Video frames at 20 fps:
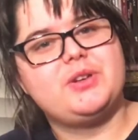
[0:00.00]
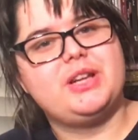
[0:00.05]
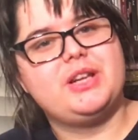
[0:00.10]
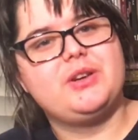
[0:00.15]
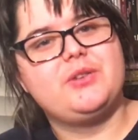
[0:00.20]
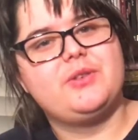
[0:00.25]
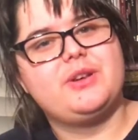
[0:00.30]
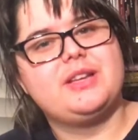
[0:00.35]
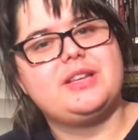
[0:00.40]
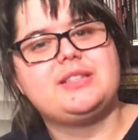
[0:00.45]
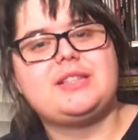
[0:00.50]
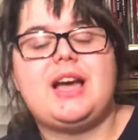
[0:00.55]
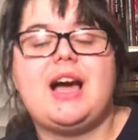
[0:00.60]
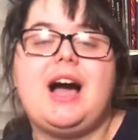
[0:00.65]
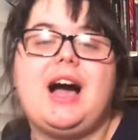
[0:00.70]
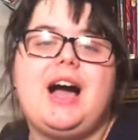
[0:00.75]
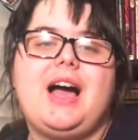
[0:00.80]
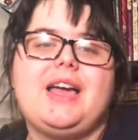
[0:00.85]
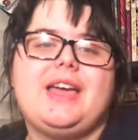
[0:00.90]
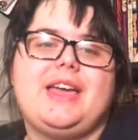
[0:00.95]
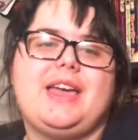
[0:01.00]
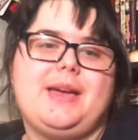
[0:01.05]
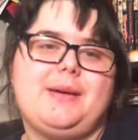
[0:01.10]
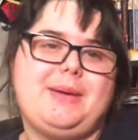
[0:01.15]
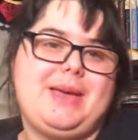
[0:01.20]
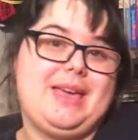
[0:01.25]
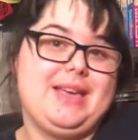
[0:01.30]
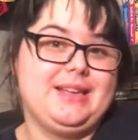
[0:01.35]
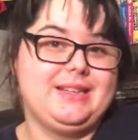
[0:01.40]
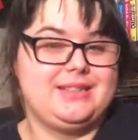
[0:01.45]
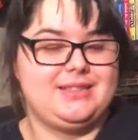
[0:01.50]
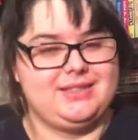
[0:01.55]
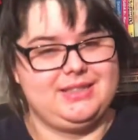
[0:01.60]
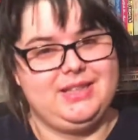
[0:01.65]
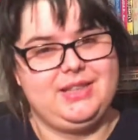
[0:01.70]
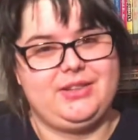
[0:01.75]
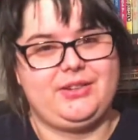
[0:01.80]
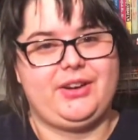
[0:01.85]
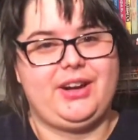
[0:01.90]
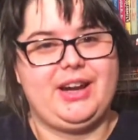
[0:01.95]
sorting quiz, I am a
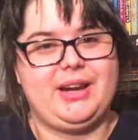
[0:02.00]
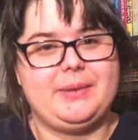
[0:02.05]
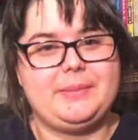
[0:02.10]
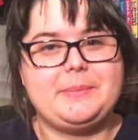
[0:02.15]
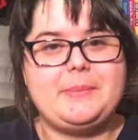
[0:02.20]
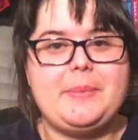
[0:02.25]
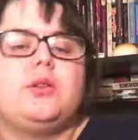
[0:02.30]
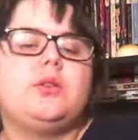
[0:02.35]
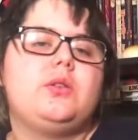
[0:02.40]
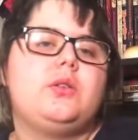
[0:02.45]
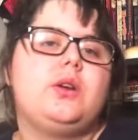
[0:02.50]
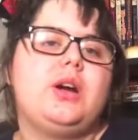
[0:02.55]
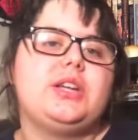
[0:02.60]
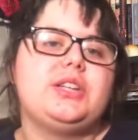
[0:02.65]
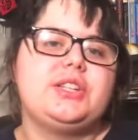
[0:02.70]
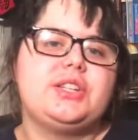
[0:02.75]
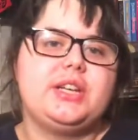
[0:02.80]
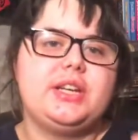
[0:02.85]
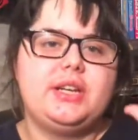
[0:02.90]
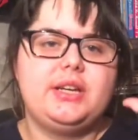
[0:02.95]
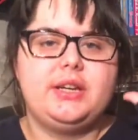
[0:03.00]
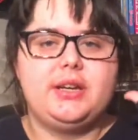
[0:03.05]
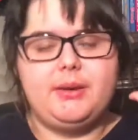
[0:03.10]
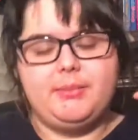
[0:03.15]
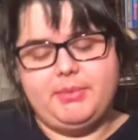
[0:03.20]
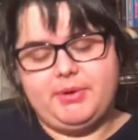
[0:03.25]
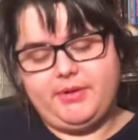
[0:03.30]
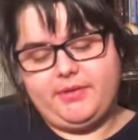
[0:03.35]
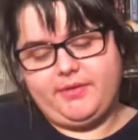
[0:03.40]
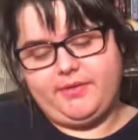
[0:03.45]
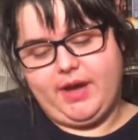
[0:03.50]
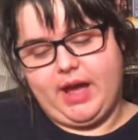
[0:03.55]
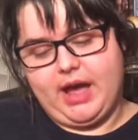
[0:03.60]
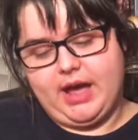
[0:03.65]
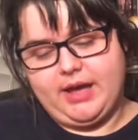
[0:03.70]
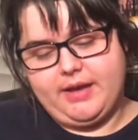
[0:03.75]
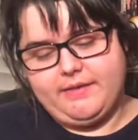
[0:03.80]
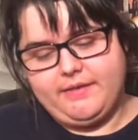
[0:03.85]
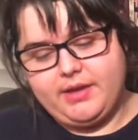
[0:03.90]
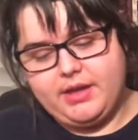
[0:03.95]
Slytherin. Question number 5.
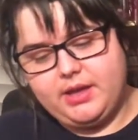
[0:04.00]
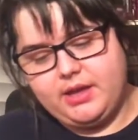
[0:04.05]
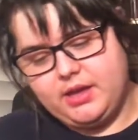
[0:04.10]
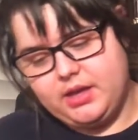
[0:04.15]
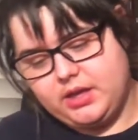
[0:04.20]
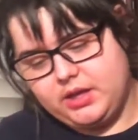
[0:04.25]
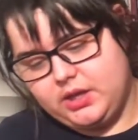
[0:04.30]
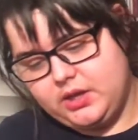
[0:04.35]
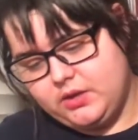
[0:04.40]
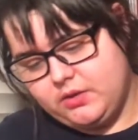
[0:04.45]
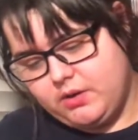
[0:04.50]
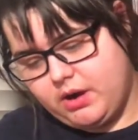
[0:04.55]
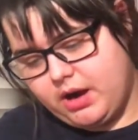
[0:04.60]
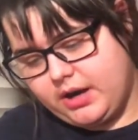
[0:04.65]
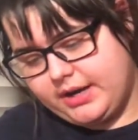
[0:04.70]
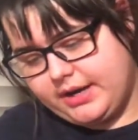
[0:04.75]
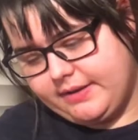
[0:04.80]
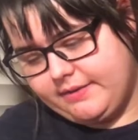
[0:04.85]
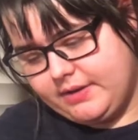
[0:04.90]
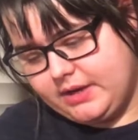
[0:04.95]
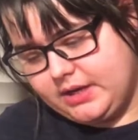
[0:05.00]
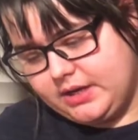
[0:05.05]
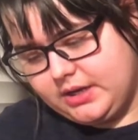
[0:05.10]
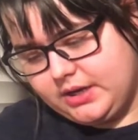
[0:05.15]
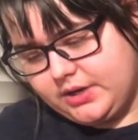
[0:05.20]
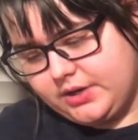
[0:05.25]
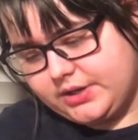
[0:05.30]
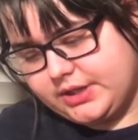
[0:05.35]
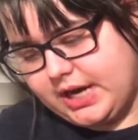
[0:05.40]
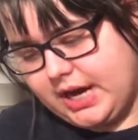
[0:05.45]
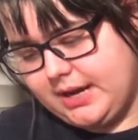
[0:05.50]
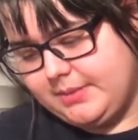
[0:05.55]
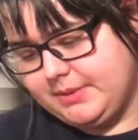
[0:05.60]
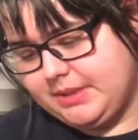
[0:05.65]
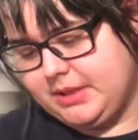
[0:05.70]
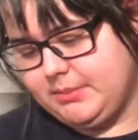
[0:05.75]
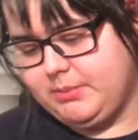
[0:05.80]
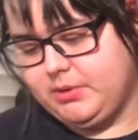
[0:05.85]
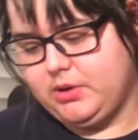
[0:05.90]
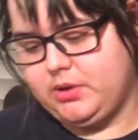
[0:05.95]
You are given your
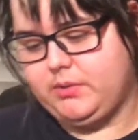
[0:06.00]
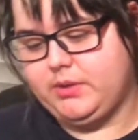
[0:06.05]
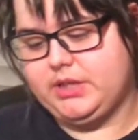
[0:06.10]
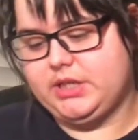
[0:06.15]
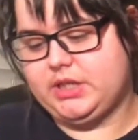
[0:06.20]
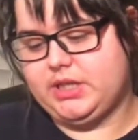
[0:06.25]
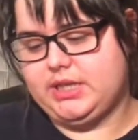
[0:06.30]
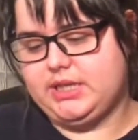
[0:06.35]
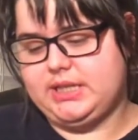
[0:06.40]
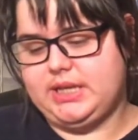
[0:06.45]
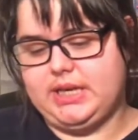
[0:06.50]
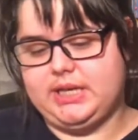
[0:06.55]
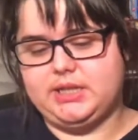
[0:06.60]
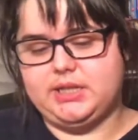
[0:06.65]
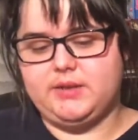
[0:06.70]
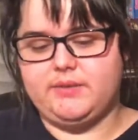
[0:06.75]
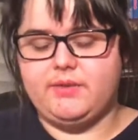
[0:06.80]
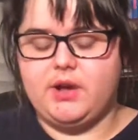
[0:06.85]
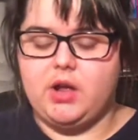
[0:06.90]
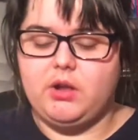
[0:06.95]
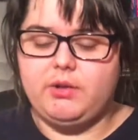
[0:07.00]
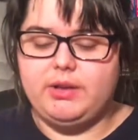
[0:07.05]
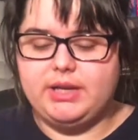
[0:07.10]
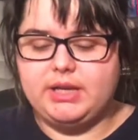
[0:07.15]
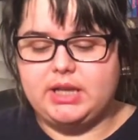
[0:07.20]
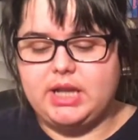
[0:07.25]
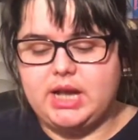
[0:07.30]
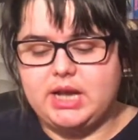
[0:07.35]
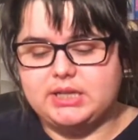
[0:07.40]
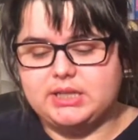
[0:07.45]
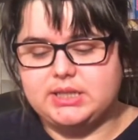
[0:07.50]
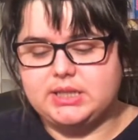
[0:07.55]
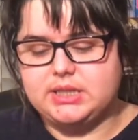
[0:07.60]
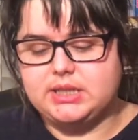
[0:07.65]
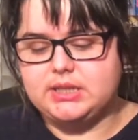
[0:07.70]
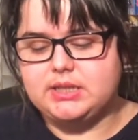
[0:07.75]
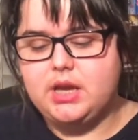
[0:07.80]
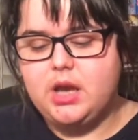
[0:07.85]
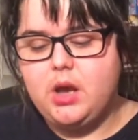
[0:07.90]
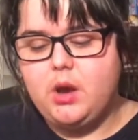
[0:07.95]
timetable, which contains the following
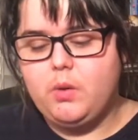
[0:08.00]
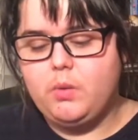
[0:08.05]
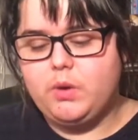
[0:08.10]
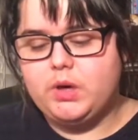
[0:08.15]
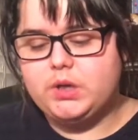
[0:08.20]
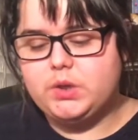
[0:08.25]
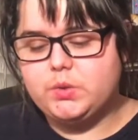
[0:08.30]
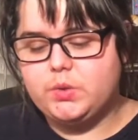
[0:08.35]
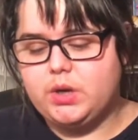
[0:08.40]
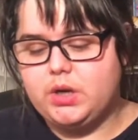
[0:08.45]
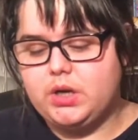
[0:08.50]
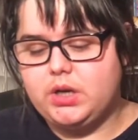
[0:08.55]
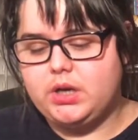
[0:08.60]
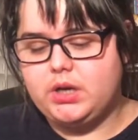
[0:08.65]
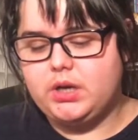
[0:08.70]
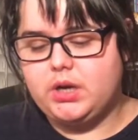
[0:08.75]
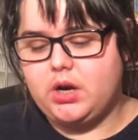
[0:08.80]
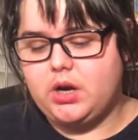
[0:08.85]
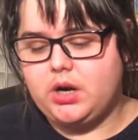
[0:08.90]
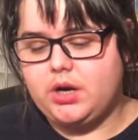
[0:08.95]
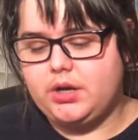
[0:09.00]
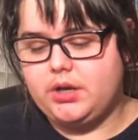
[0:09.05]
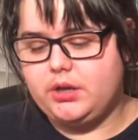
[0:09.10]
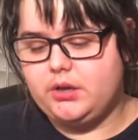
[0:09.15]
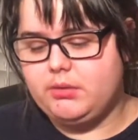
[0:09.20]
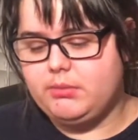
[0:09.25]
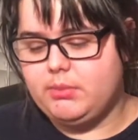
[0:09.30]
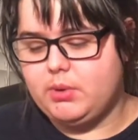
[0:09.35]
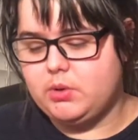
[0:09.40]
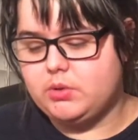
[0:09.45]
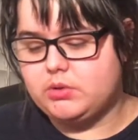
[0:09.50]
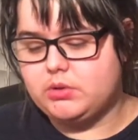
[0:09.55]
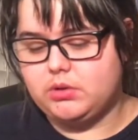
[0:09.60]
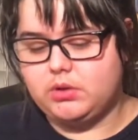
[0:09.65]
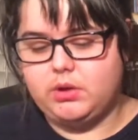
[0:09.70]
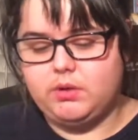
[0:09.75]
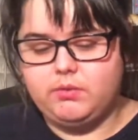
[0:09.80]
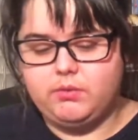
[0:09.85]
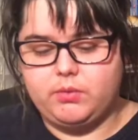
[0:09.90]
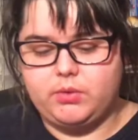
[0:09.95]
classes. Which one are you most
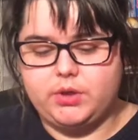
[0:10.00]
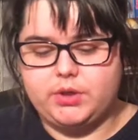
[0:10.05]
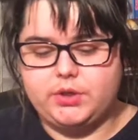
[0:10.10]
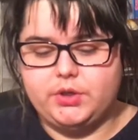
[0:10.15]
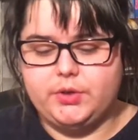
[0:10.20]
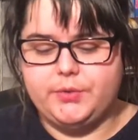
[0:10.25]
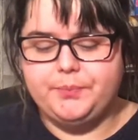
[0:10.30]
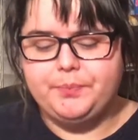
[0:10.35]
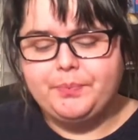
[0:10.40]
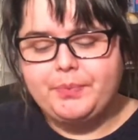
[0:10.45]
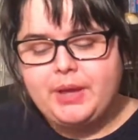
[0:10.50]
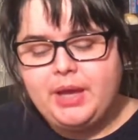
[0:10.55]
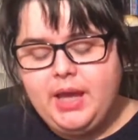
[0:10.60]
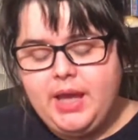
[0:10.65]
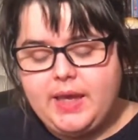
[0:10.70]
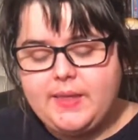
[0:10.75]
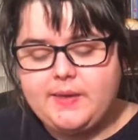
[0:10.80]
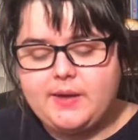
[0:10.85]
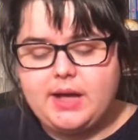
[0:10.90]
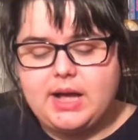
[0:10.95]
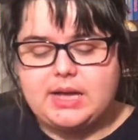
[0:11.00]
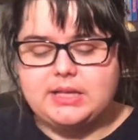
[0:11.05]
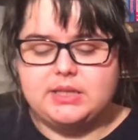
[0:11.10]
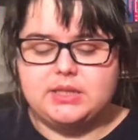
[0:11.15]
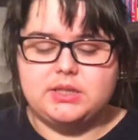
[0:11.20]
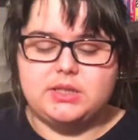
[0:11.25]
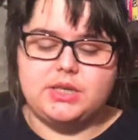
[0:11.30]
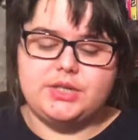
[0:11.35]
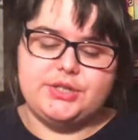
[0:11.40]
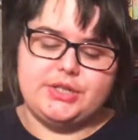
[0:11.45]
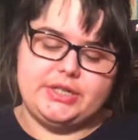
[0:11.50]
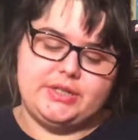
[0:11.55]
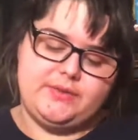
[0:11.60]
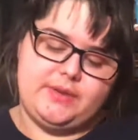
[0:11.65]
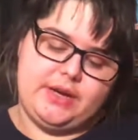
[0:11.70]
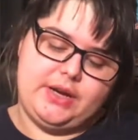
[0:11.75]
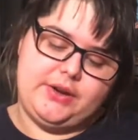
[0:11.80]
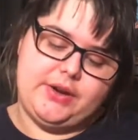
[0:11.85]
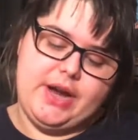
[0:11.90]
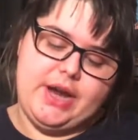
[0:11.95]
looking forward to? And the classes are
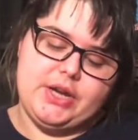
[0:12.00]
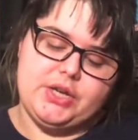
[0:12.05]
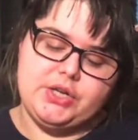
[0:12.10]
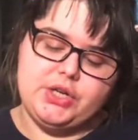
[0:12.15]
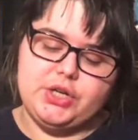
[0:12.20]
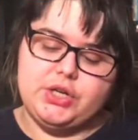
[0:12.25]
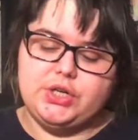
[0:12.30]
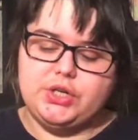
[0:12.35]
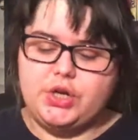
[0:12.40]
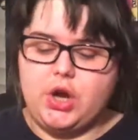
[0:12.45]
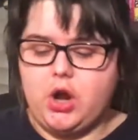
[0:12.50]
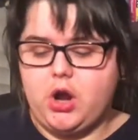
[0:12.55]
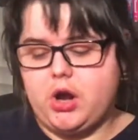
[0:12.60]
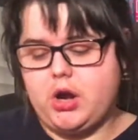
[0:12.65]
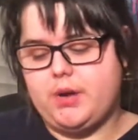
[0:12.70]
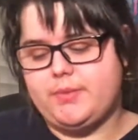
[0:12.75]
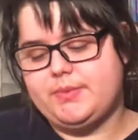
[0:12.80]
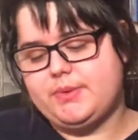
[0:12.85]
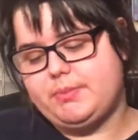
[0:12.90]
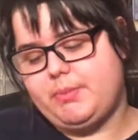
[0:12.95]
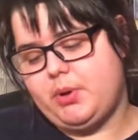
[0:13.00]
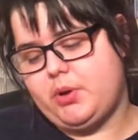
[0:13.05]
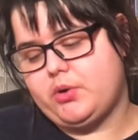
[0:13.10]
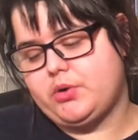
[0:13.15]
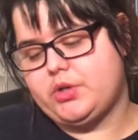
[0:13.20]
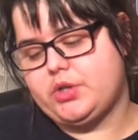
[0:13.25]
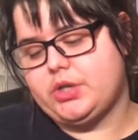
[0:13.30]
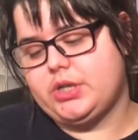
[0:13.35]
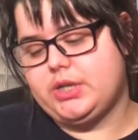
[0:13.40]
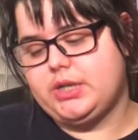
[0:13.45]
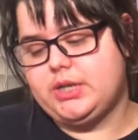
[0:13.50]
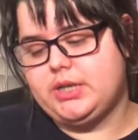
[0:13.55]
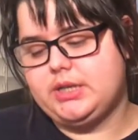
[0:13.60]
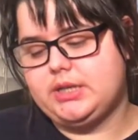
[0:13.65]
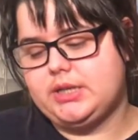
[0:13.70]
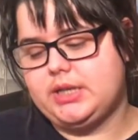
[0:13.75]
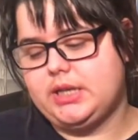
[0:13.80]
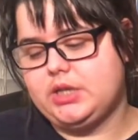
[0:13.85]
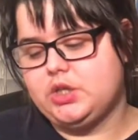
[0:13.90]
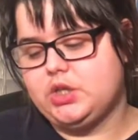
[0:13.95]
Transfiguration, Charms,
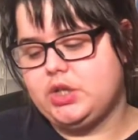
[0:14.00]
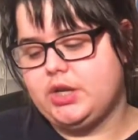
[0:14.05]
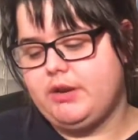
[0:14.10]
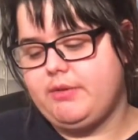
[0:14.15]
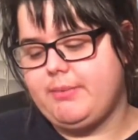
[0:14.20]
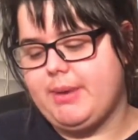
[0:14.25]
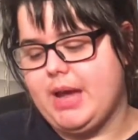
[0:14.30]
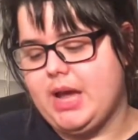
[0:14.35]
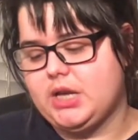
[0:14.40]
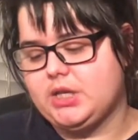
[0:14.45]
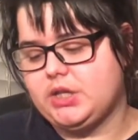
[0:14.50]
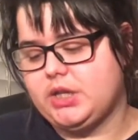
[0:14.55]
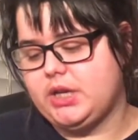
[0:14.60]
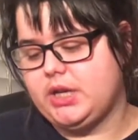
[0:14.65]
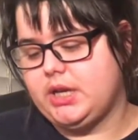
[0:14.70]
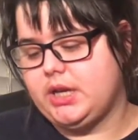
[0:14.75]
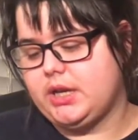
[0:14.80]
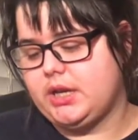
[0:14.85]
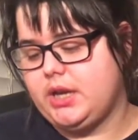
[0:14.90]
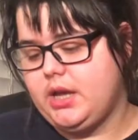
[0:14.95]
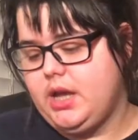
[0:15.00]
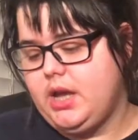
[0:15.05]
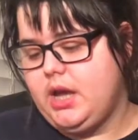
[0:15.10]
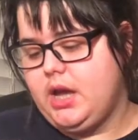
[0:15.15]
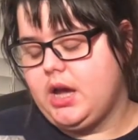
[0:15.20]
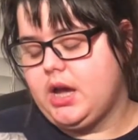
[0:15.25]
Potions, History of Magic,